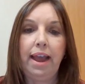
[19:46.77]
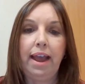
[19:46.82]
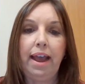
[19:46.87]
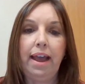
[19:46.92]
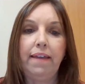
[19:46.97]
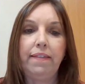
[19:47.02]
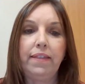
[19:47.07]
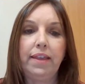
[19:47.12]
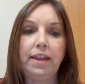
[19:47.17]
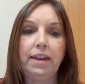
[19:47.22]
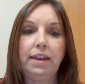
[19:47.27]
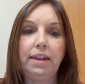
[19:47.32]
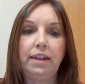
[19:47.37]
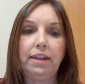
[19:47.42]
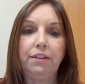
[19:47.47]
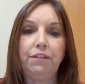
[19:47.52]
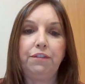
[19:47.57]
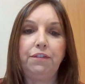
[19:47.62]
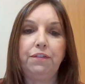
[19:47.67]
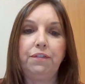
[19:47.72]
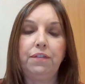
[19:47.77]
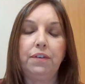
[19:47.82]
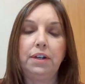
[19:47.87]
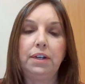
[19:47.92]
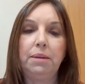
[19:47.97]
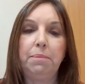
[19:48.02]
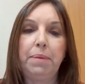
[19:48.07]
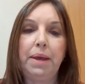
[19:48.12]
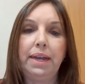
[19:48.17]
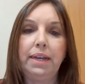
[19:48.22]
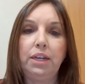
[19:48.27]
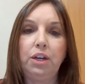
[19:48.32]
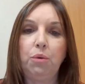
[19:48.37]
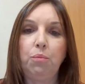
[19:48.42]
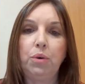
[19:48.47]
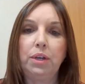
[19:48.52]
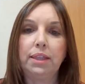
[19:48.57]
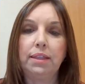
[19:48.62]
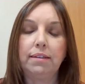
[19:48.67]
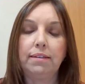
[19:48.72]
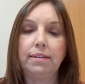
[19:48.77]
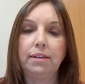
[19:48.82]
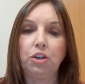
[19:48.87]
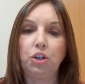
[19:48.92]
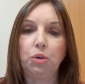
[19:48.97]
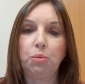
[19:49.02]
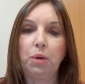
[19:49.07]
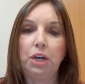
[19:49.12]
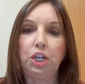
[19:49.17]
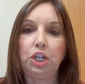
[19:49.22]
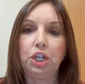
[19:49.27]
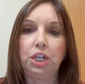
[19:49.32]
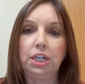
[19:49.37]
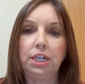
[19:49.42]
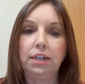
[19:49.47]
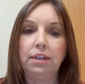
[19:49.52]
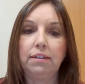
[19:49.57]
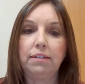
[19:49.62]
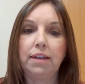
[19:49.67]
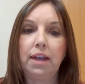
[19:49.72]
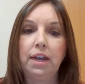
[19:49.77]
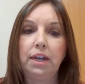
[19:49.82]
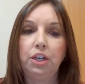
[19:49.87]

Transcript: And then depending on what the situation is,